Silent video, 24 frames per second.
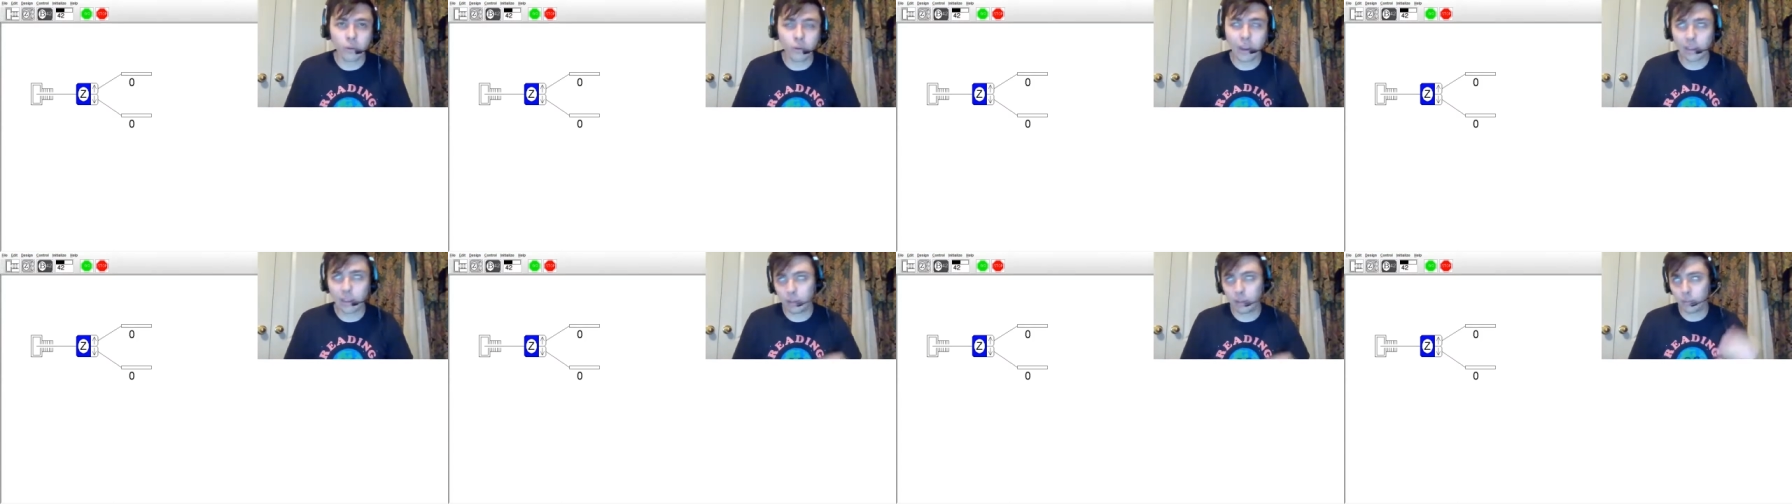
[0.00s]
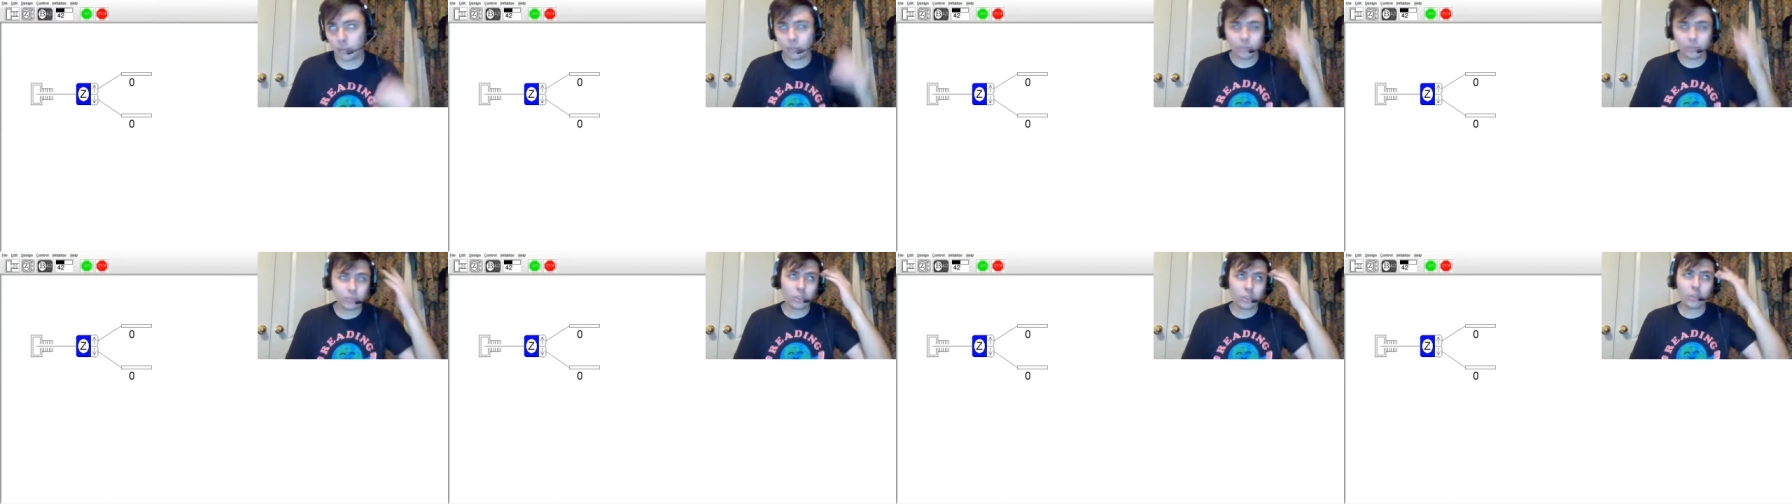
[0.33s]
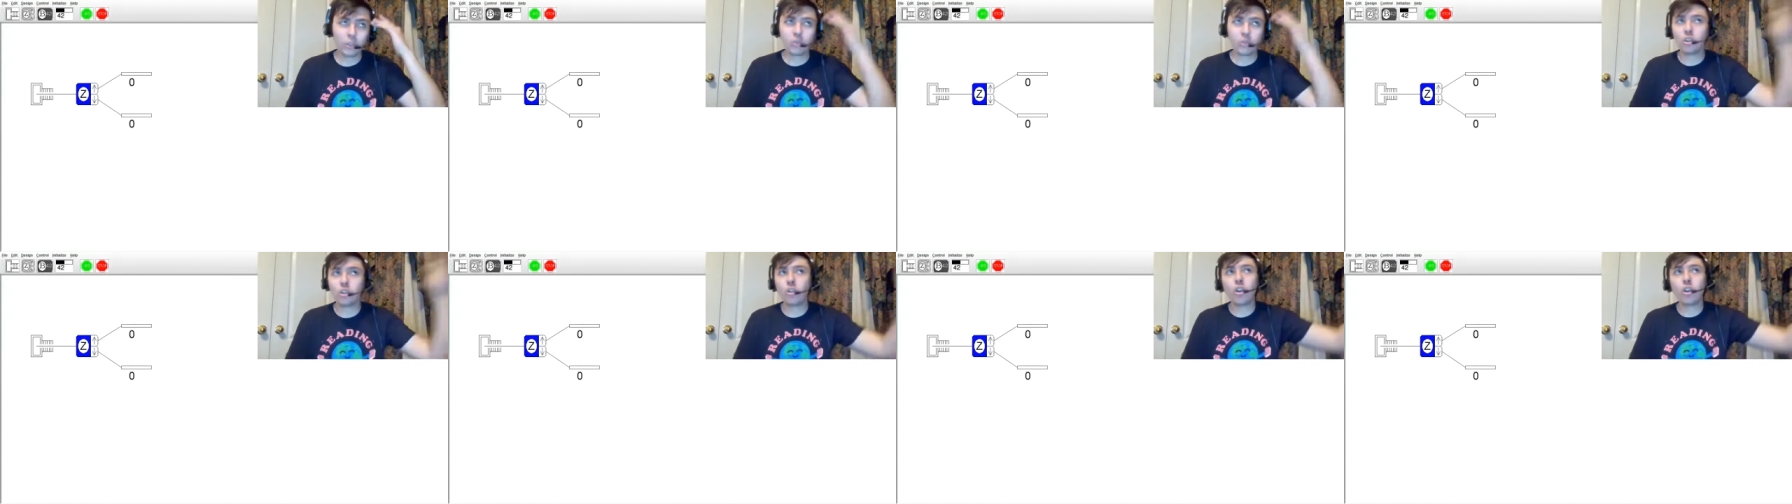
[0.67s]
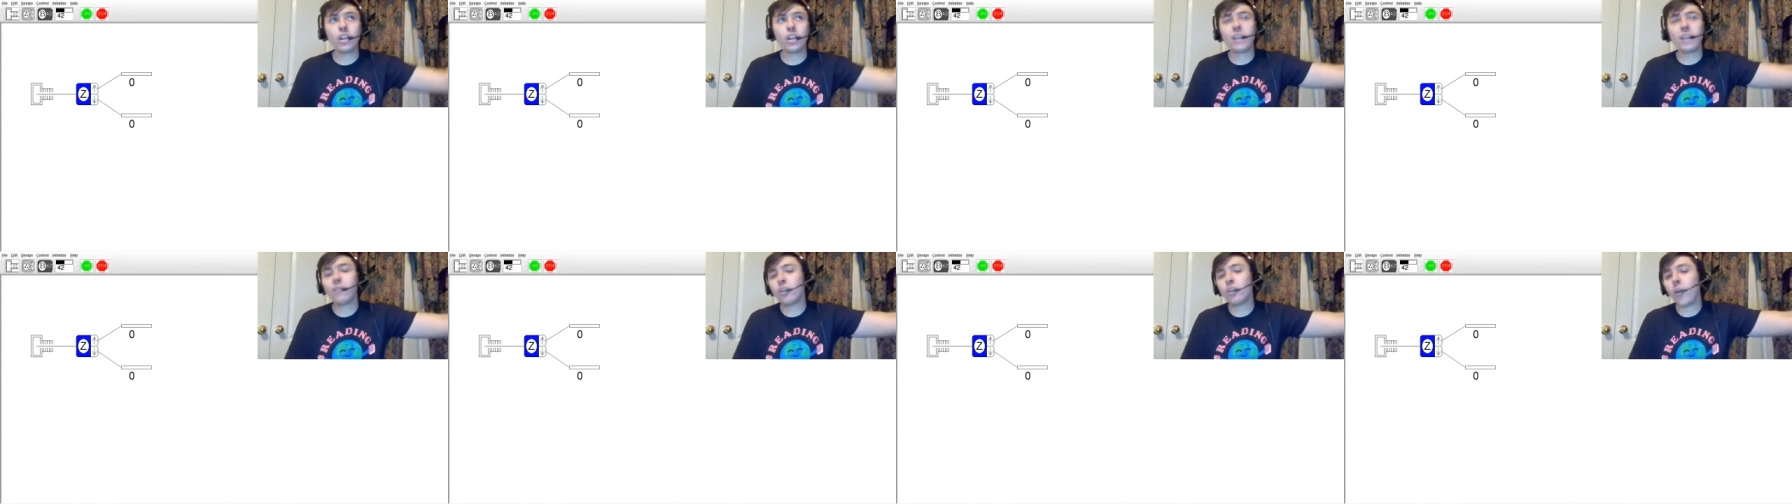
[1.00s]
You, you, you could
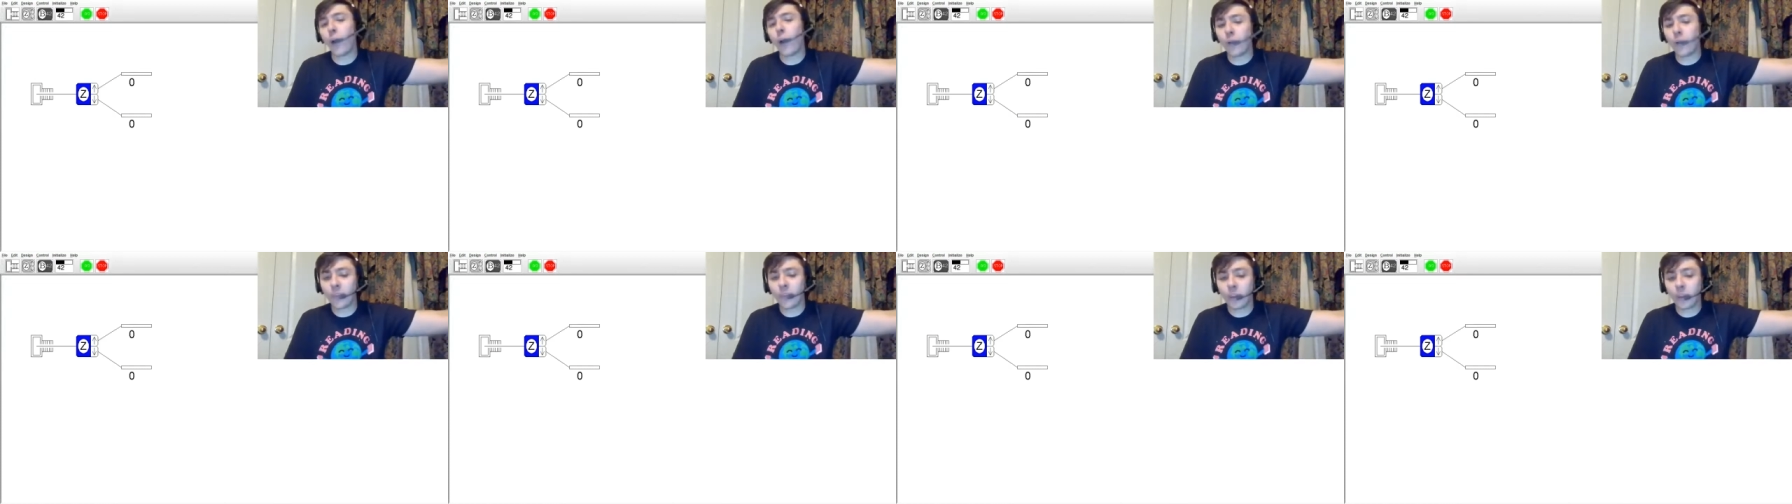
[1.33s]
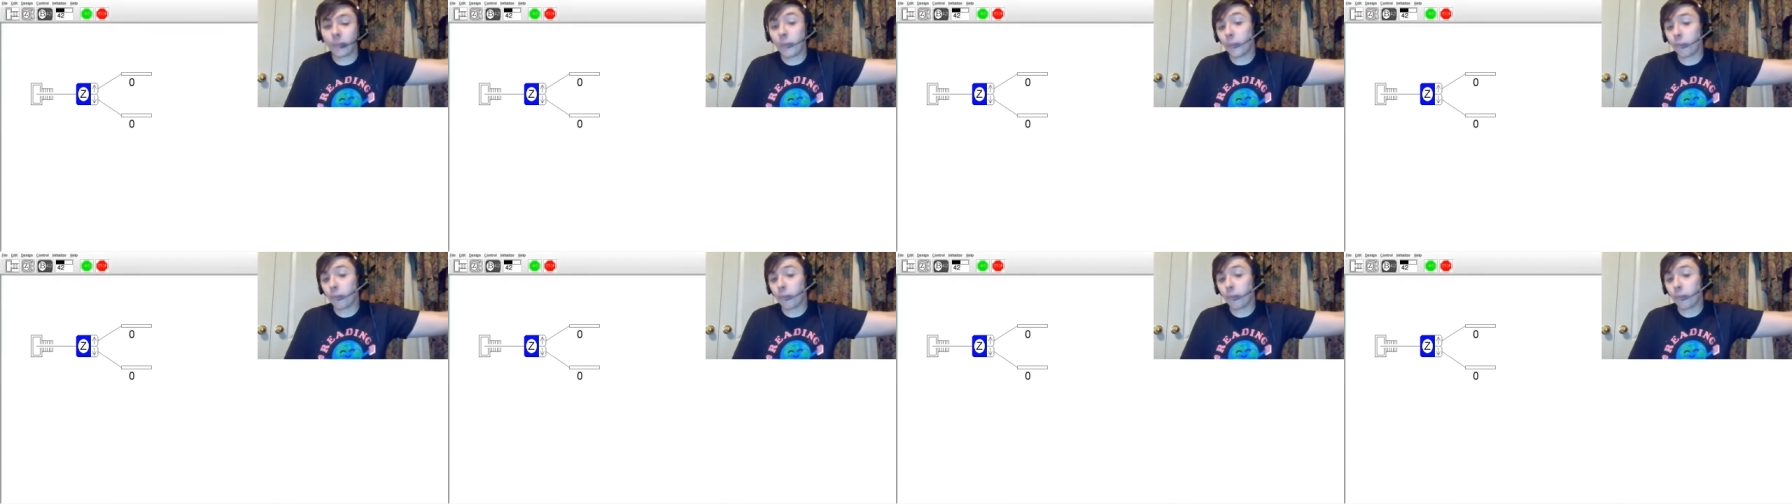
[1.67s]
even go out there and perform